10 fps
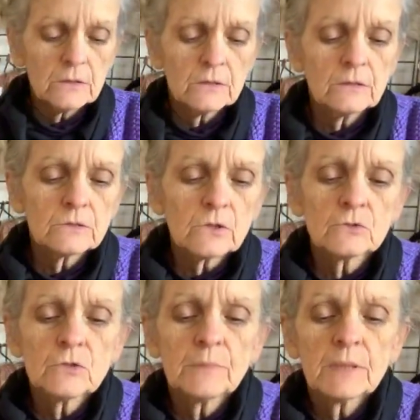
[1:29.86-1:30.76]
So
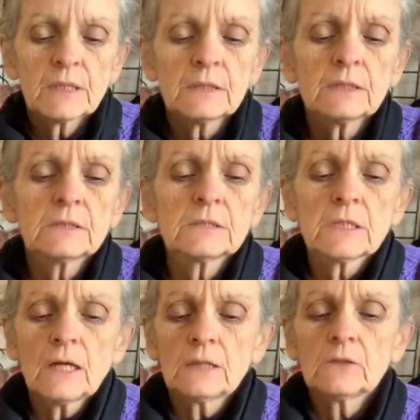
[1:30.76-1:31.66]
to begin the
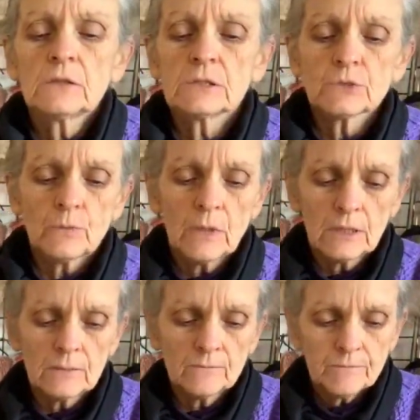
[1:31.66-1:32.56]
design on this
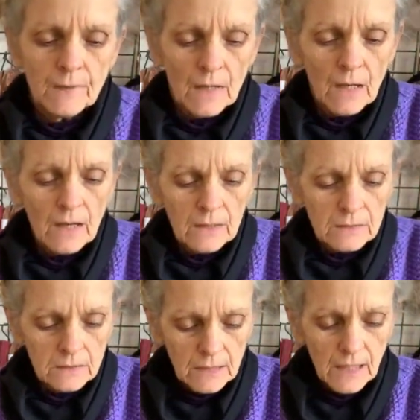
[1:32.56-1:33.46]
one, I
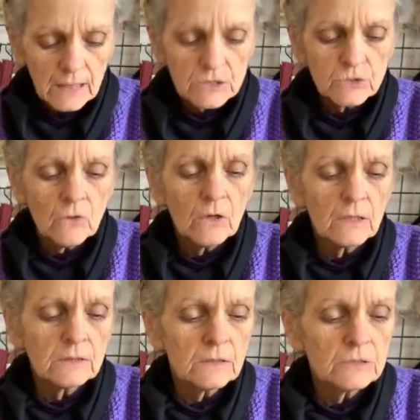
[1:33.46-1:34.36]
cast
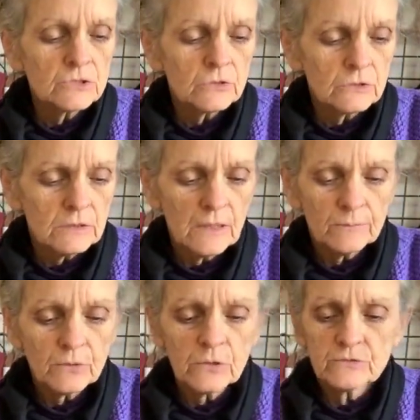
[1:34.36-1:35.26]
on a certain
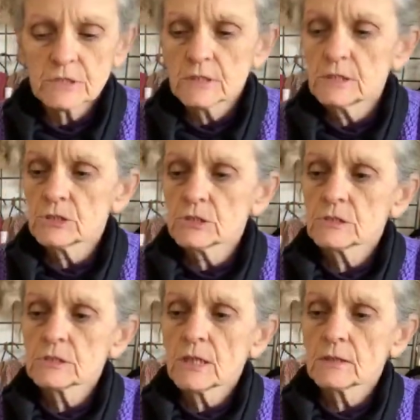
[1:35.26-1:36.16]
number of
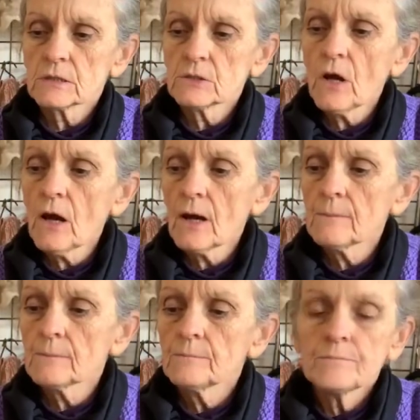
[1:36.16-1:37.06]
stitches at the
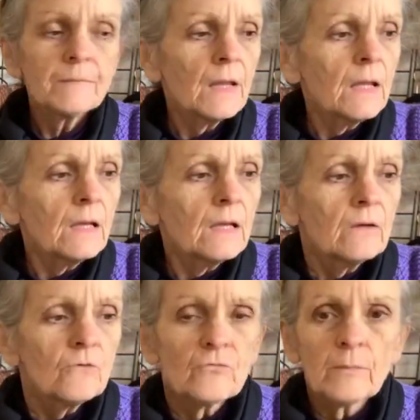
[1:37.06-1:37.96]
top
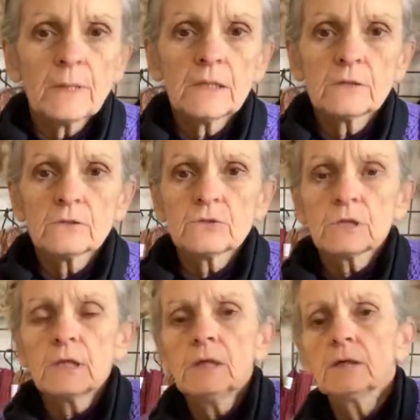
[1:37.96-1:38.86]
from here to
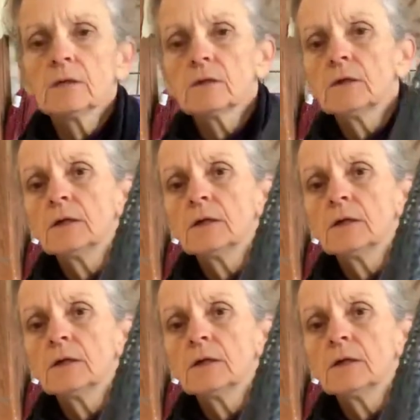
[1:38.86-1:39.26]
here,